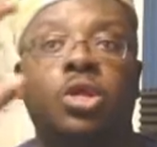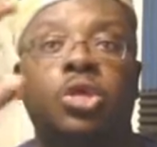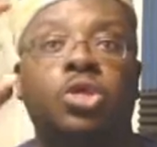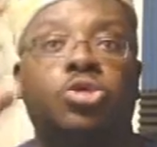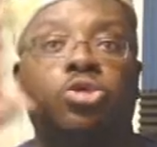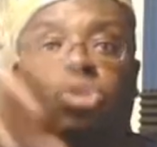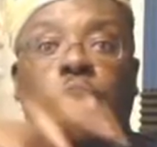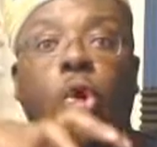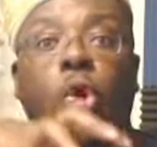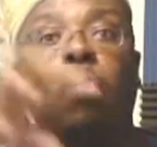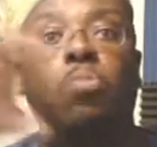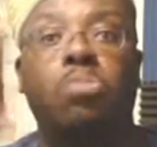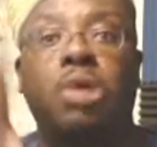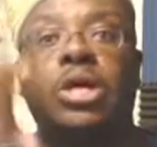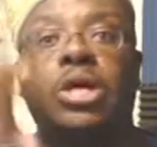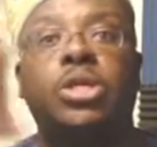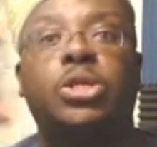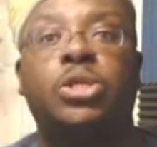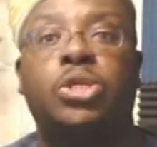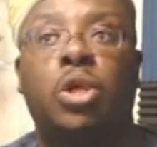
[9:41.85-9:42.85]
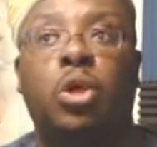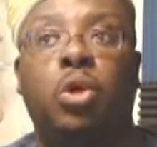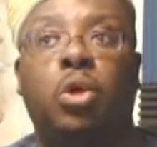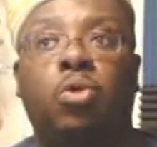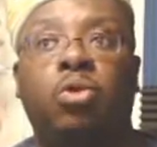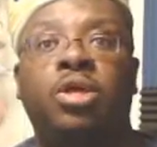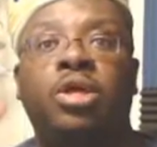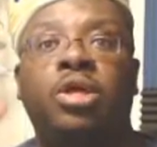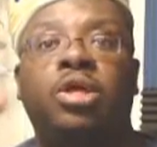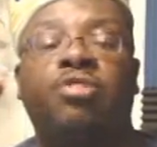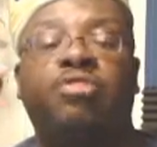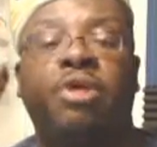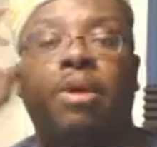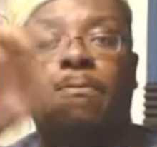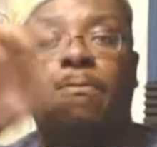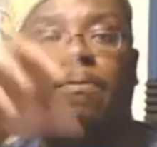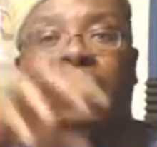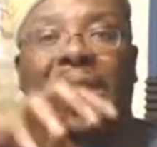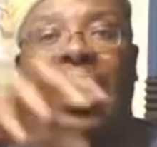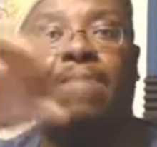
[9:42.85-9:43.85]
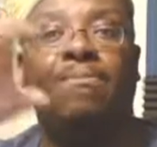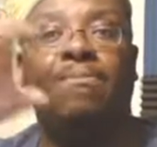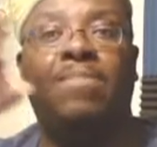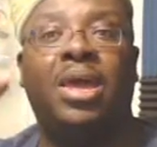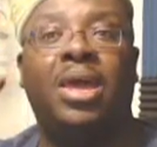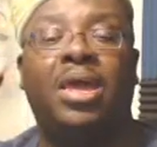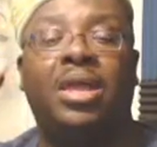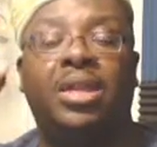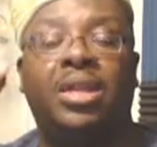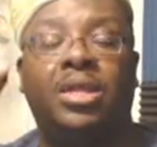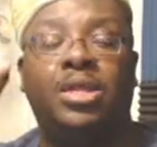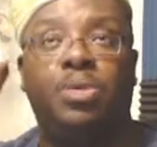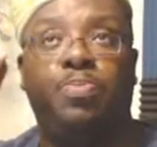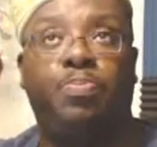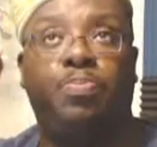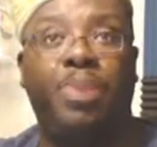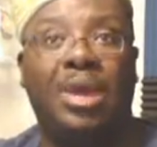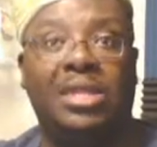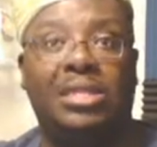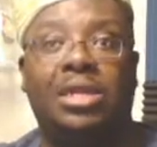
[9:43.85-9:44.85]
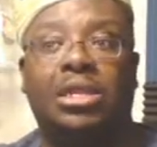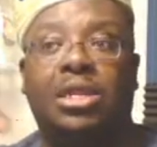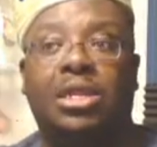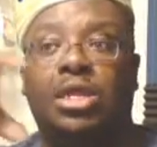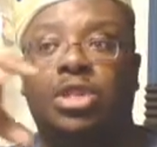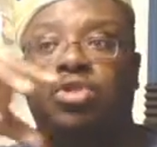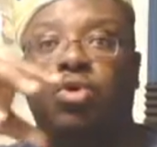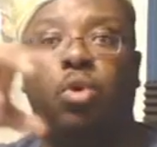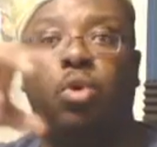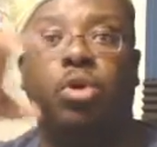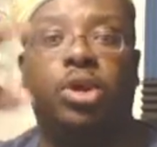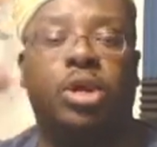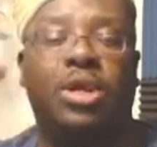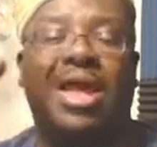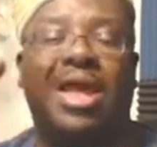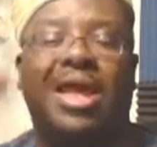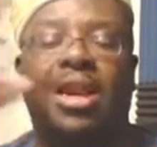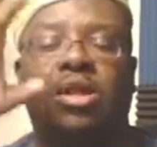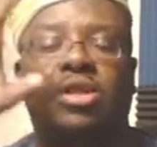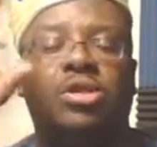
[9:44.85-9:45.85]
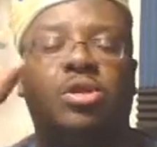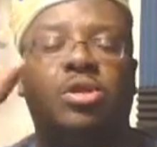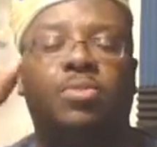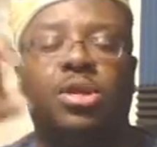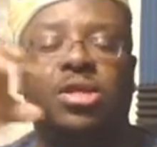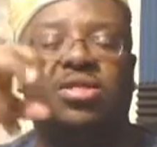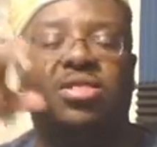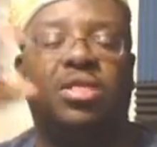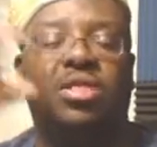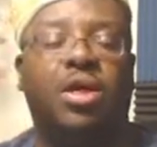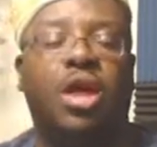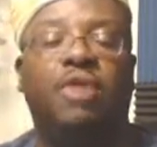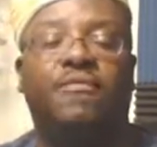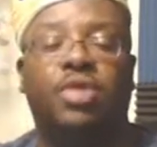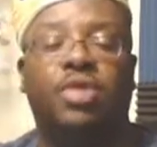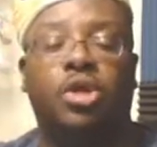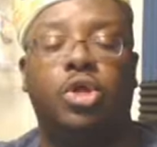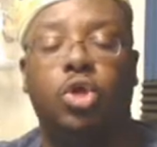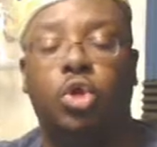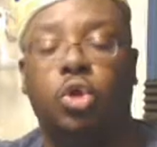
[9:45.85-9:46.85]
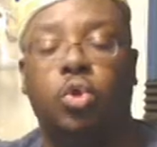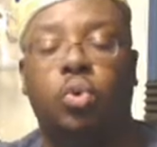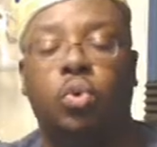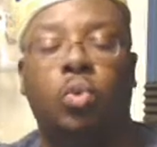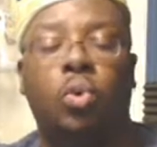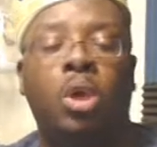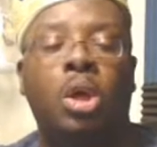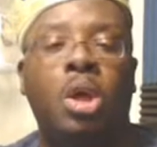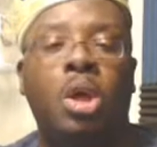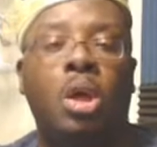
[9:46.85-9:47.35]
so much so that Batman is basically throwing it, not so much of a coup,